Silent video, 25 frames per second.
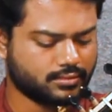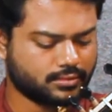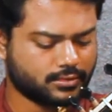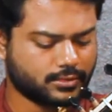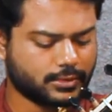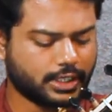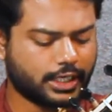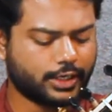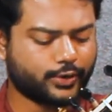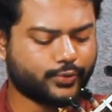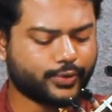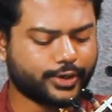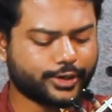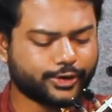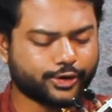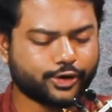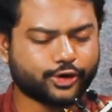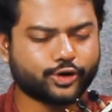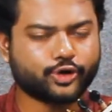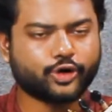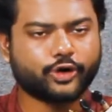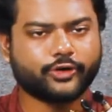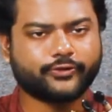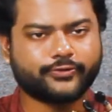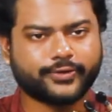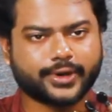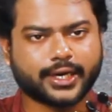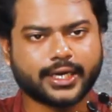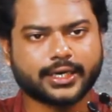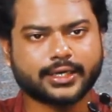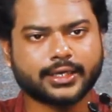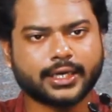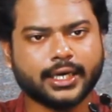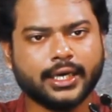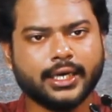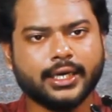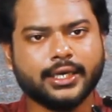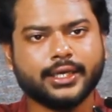And when you're confident,
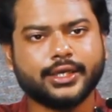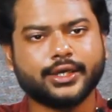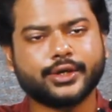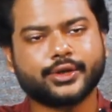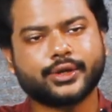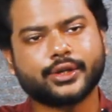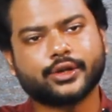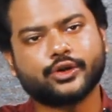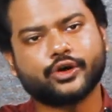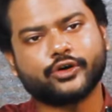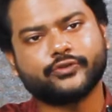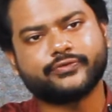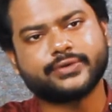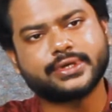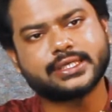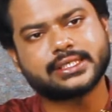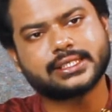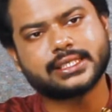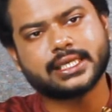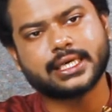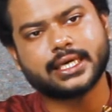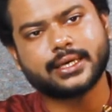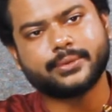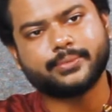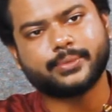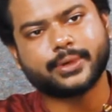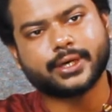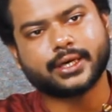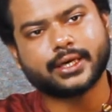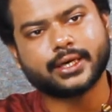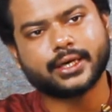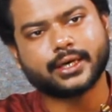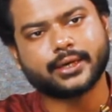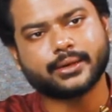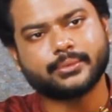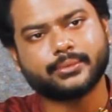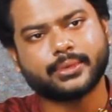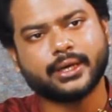you can obviously,
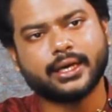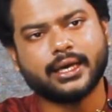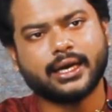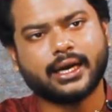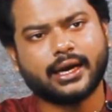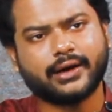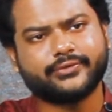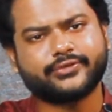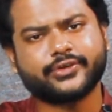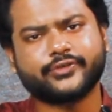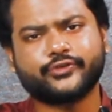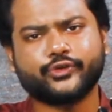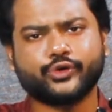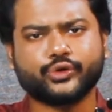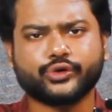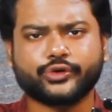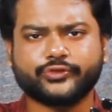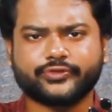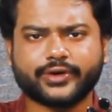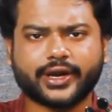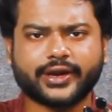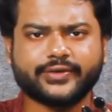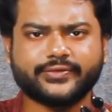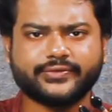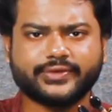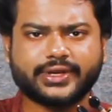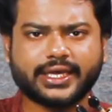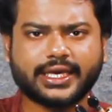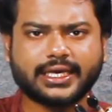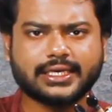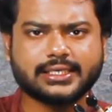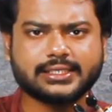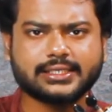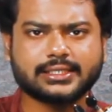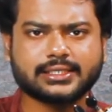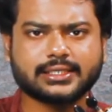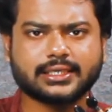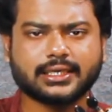after 4 to 5
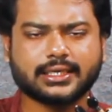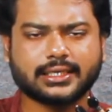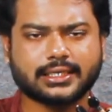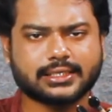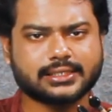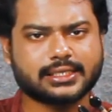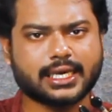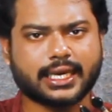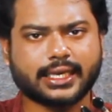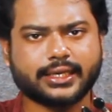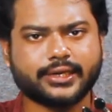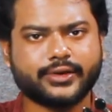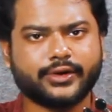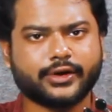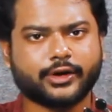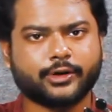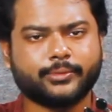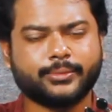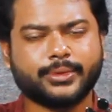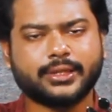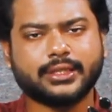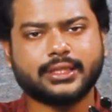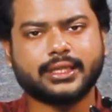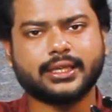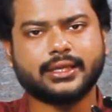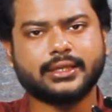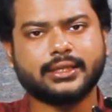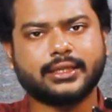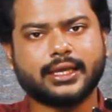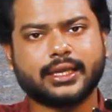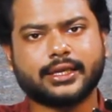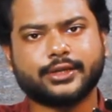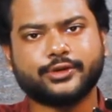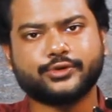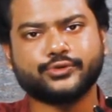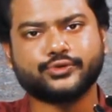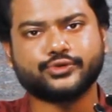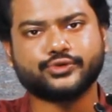days, it is highly recommended
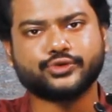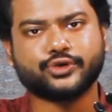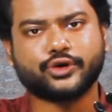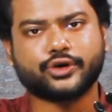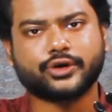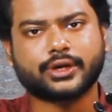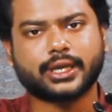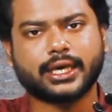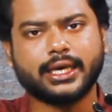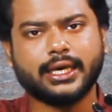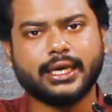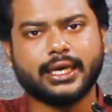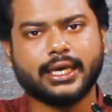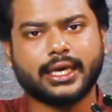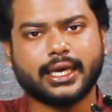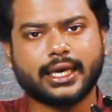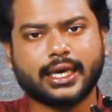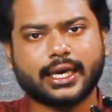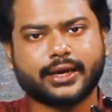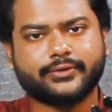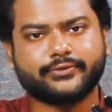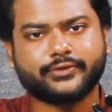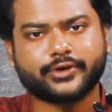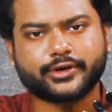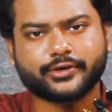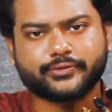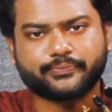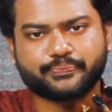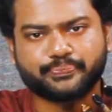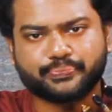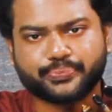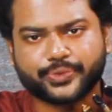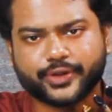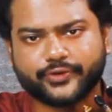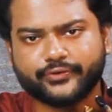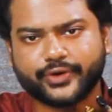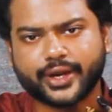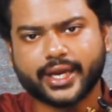that you do not have a
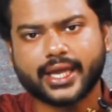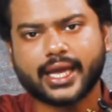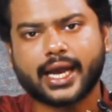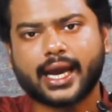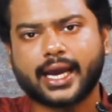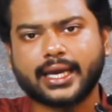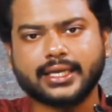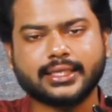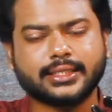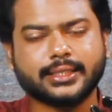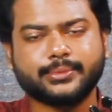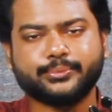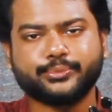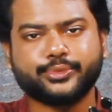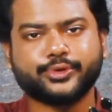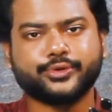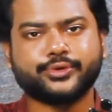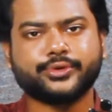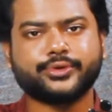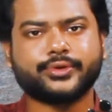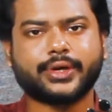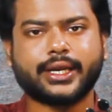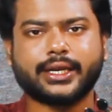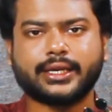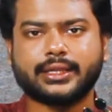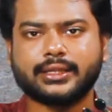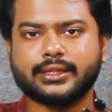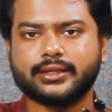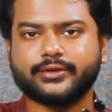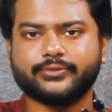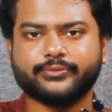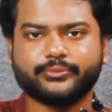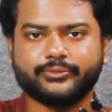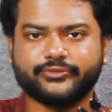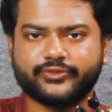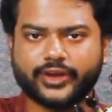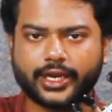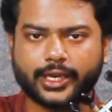very high tempo right in the
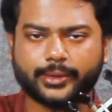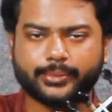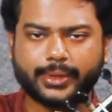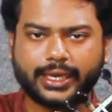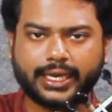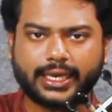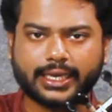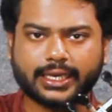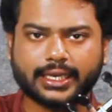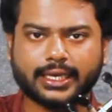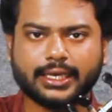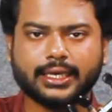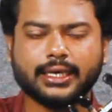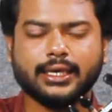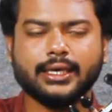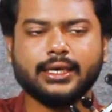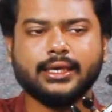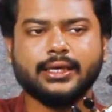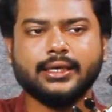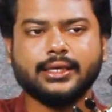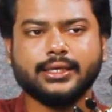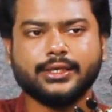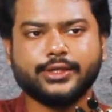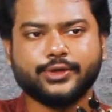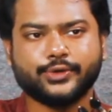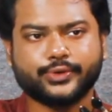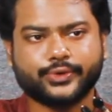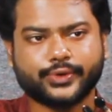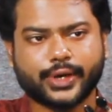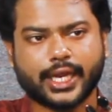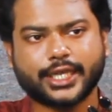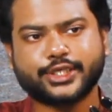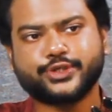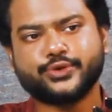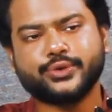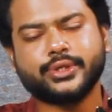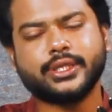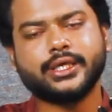very beginning. You
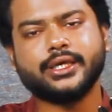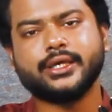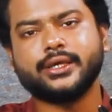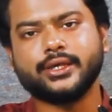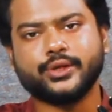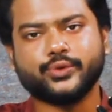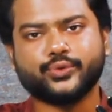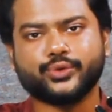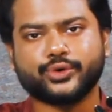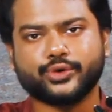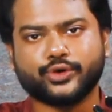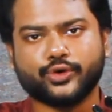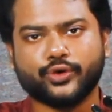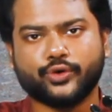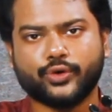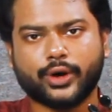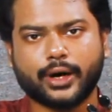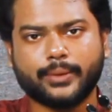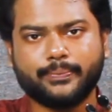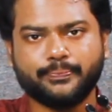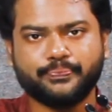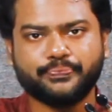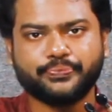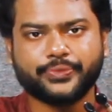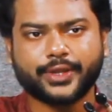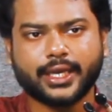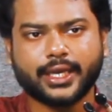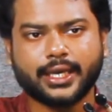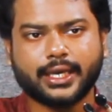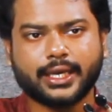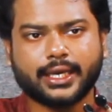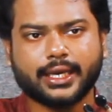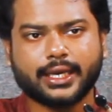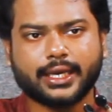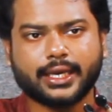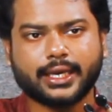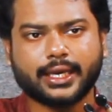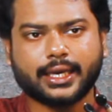would go up,
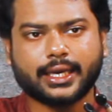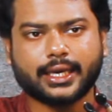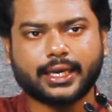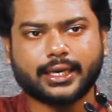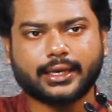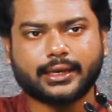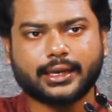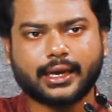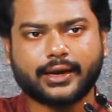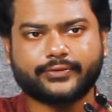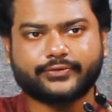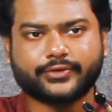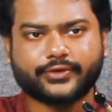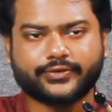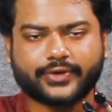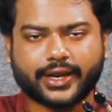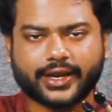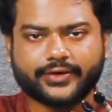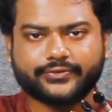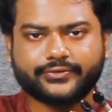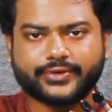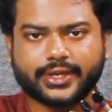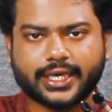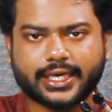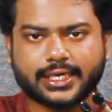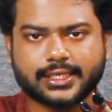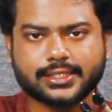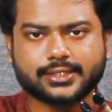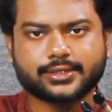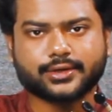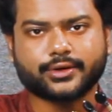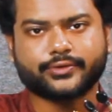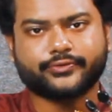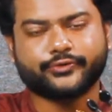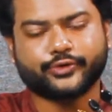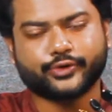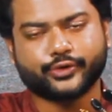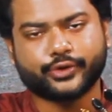and after 5 days
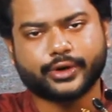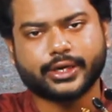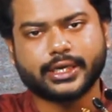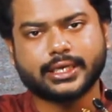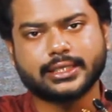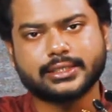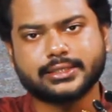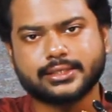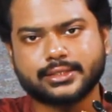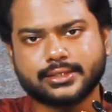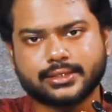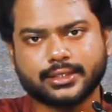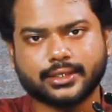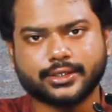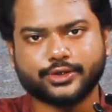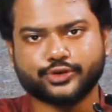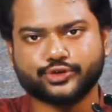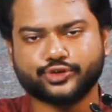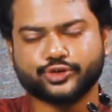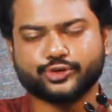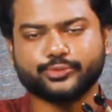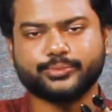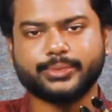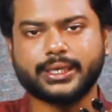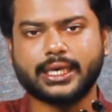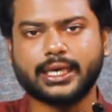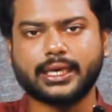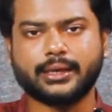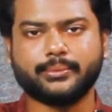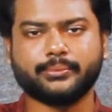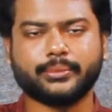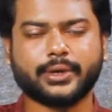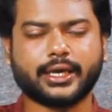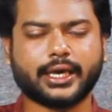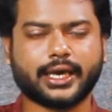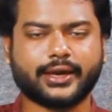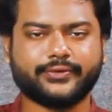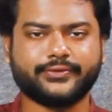or 4 days, you should
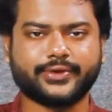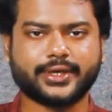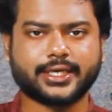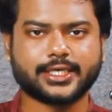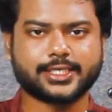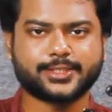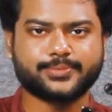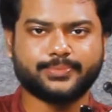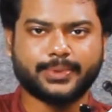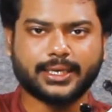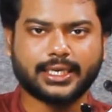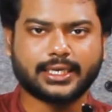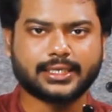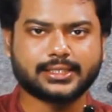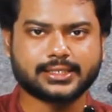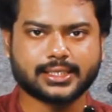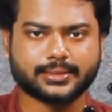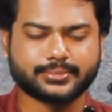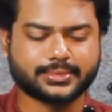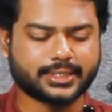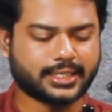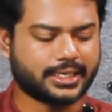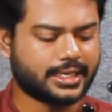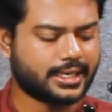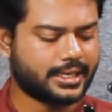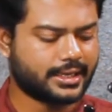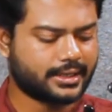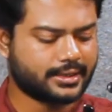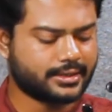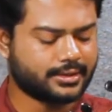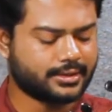be having a speed something like.